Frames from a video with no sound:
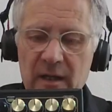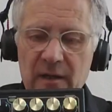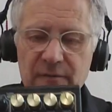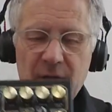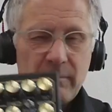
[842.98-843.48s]

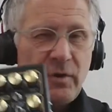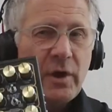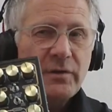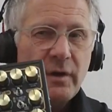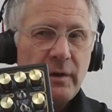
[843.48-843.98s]
if I'm
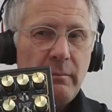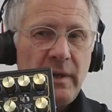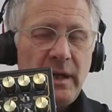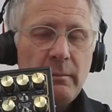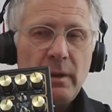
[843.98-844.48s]
not on a
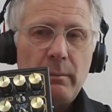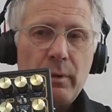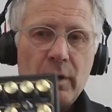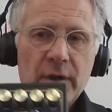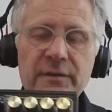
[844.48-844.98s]
minimal
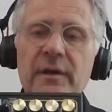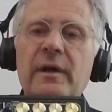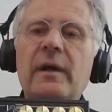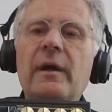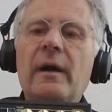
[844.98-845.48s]
board.
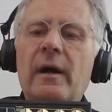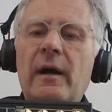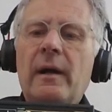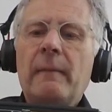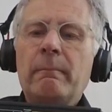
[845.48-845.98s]

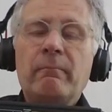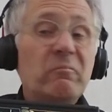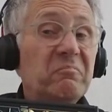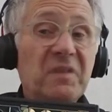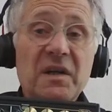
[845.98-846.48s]

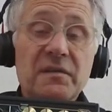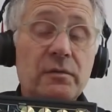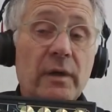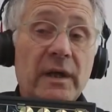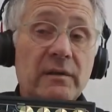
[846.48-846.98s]
It's
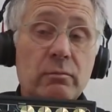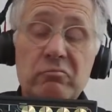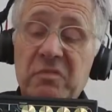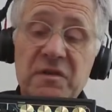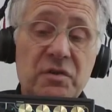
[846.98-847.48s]
great.
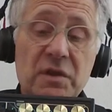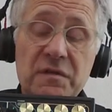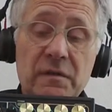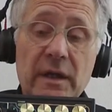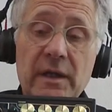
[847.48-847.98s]
It's
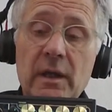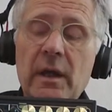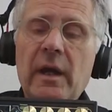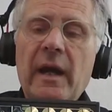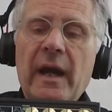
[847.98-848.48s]
just great,
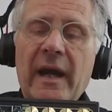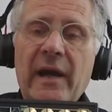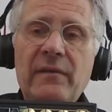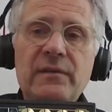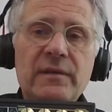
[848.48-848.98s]

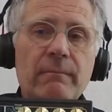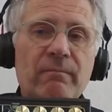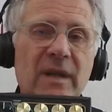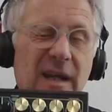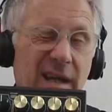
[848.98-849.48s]
and
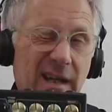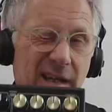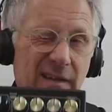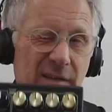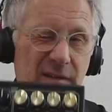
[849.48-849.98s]

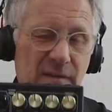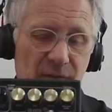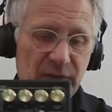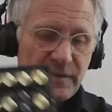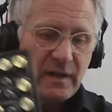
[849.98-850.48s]
it is
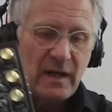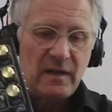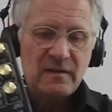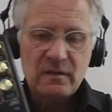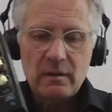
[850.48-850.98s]
the
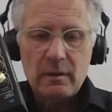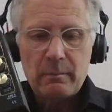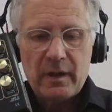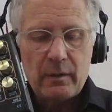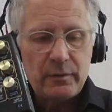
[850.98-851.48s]
size
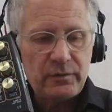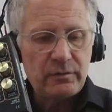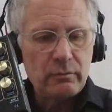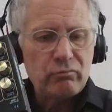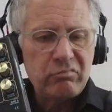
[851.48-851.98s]

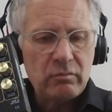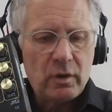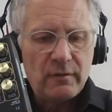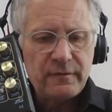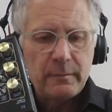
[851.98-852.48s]

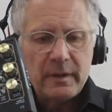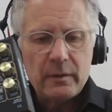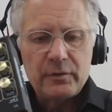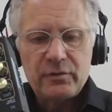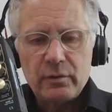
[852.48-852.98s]
of
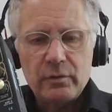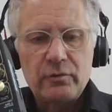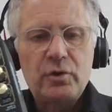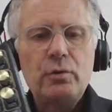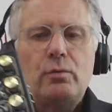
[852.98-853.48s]
about
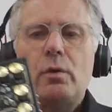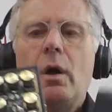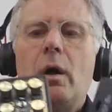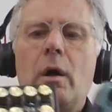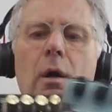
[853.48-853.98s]
2
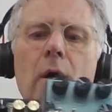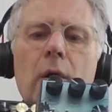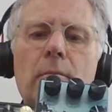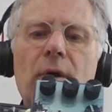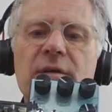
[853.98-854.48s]

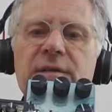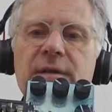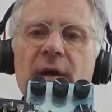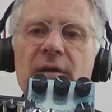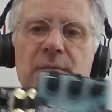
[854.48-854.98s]
Boss
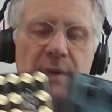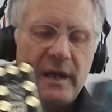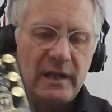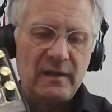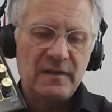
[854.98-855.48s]
size
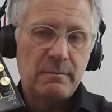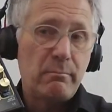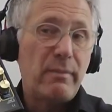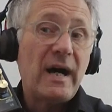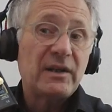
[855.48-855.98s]
pedals.
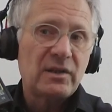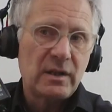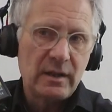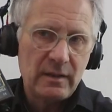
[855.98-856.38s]
But